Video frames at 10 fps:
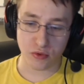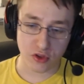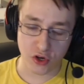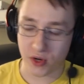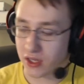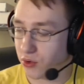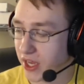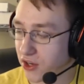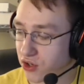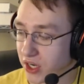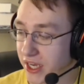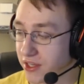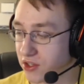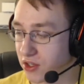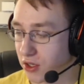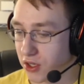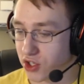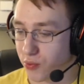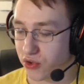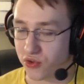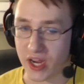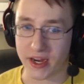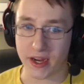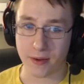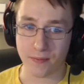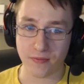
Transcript: the correct location is to ship with tracking.